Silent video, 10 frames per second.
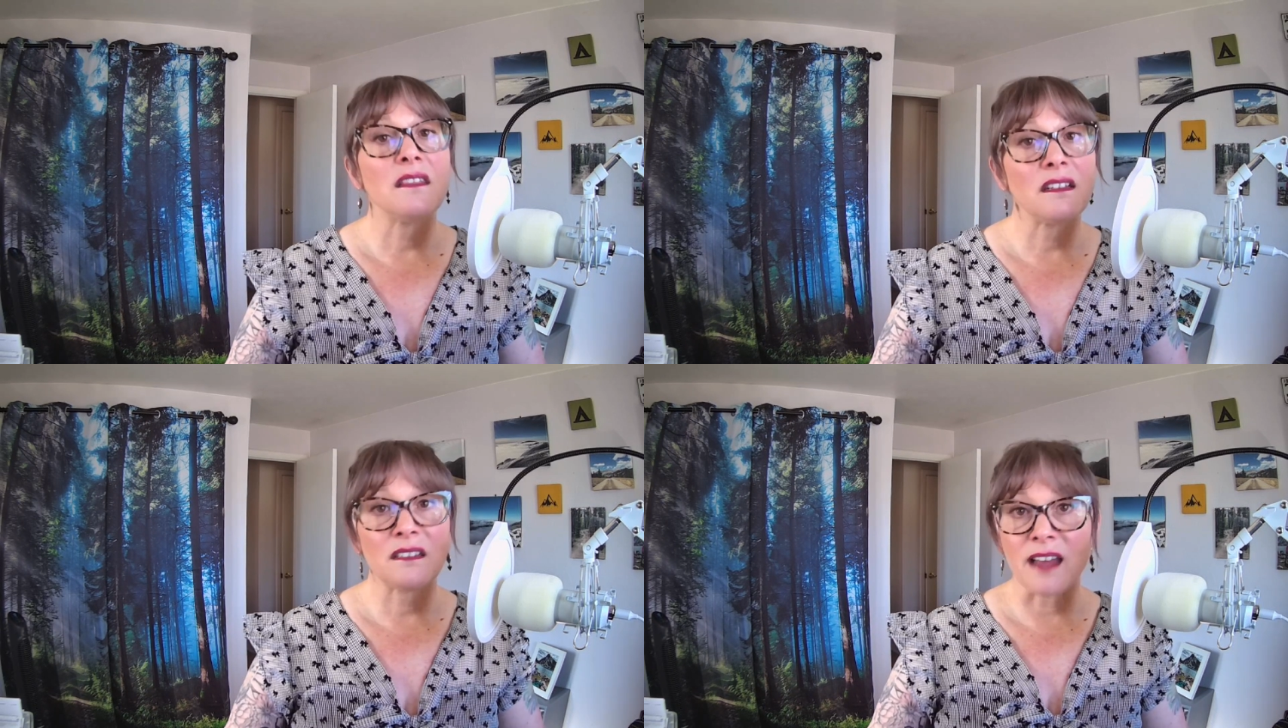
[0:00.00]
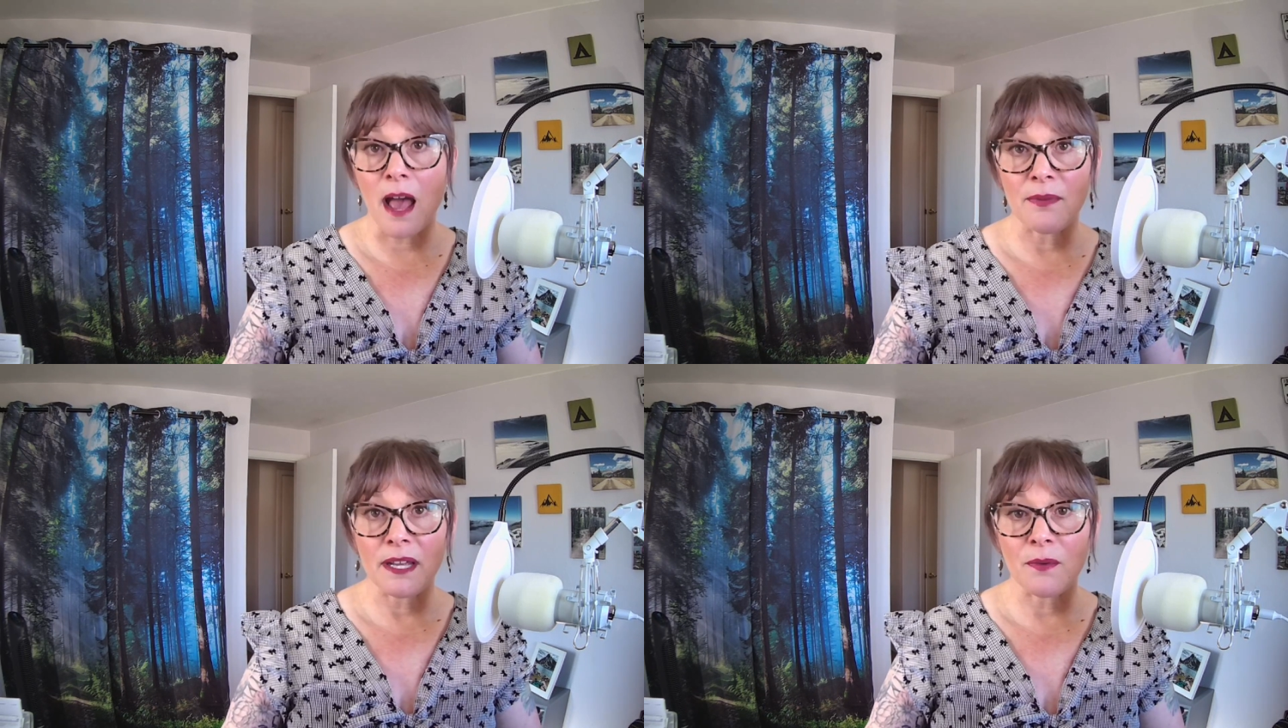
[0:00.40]
This
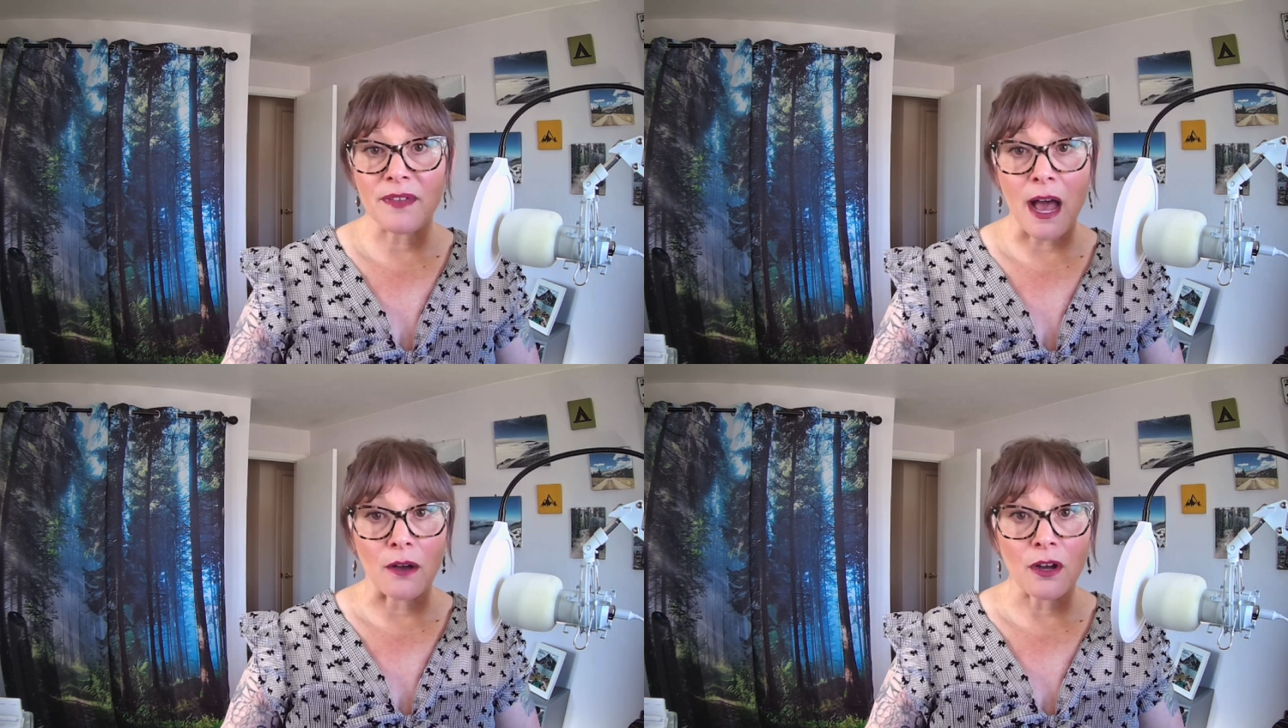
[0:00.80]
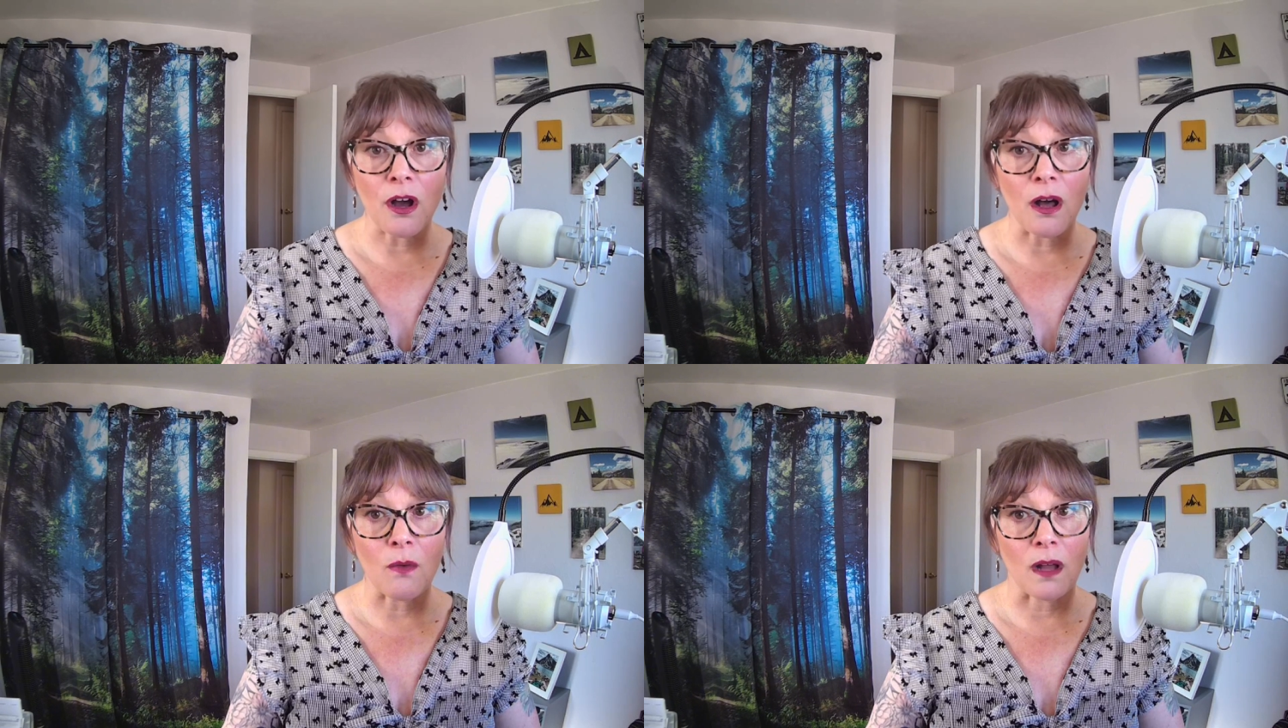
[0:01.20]
dabbling with
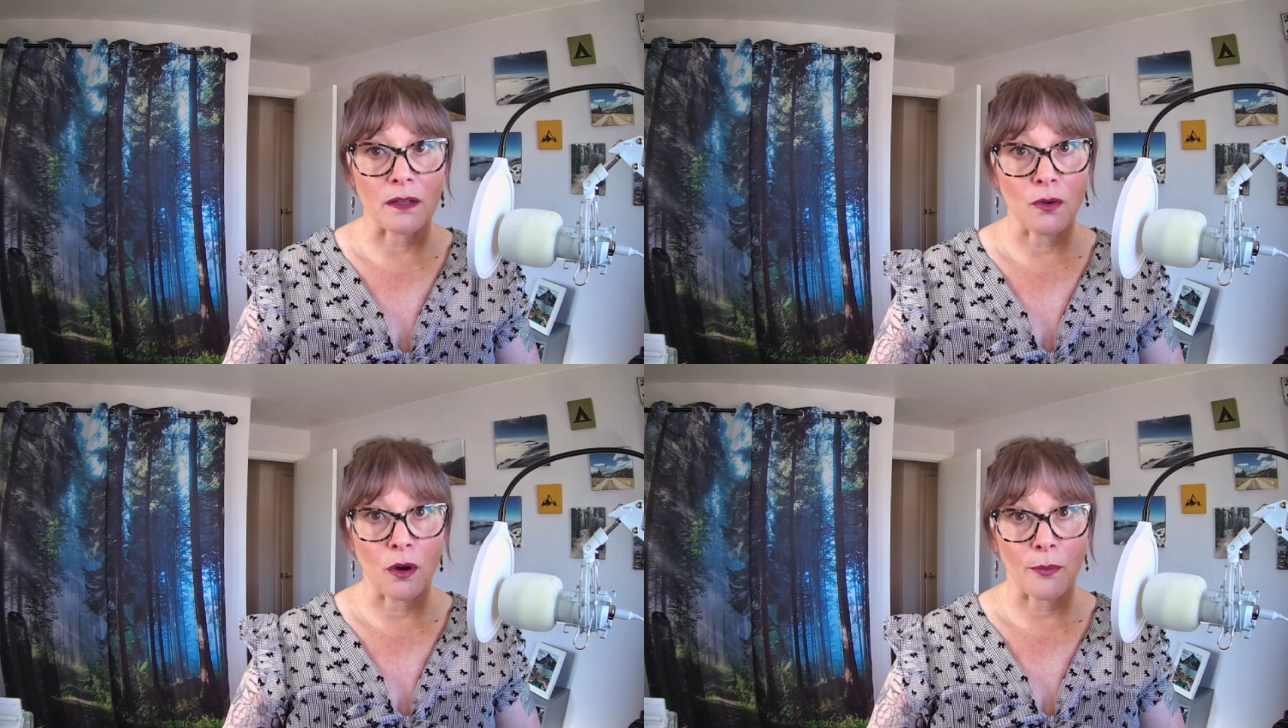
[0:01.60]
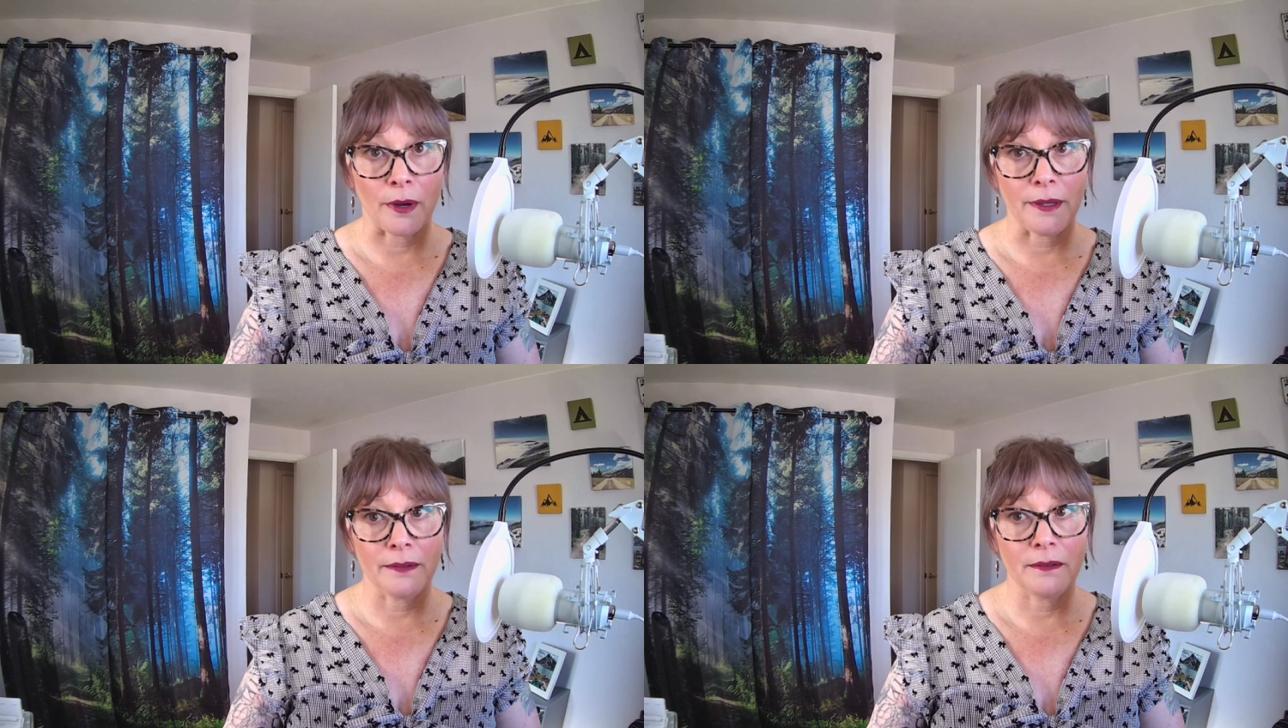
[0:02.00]
alcohol while in
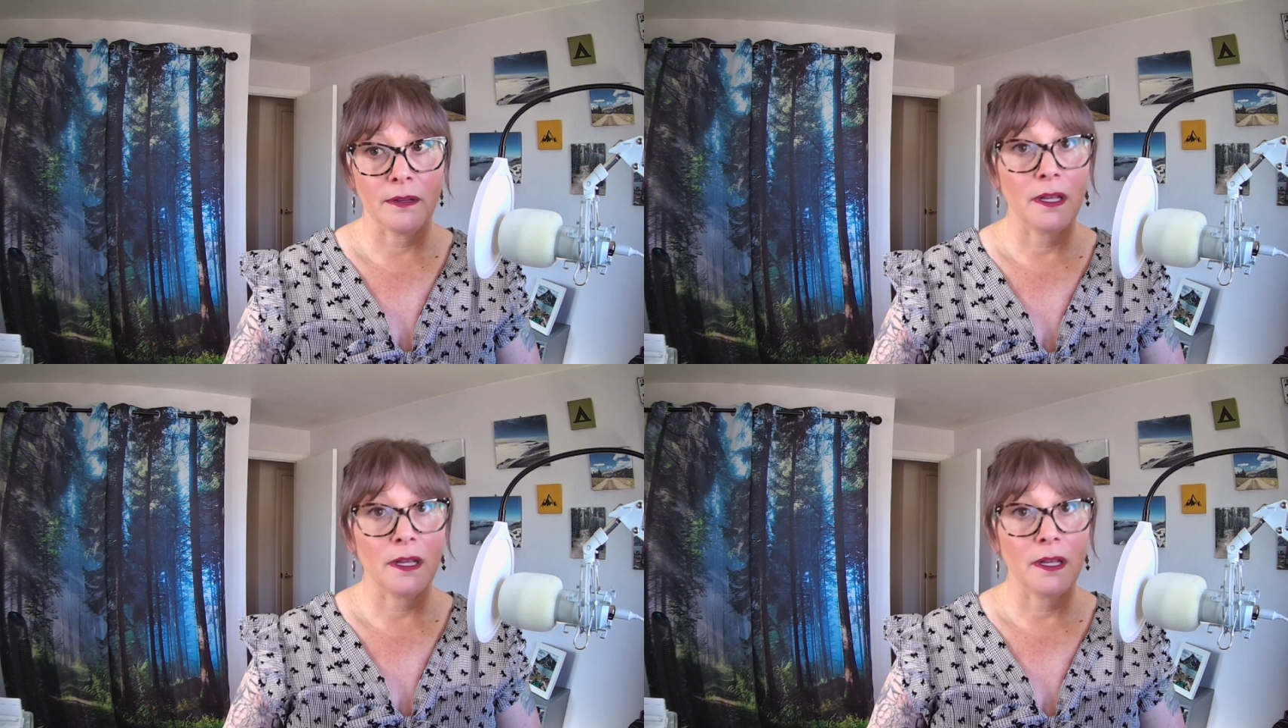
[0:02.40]
corporate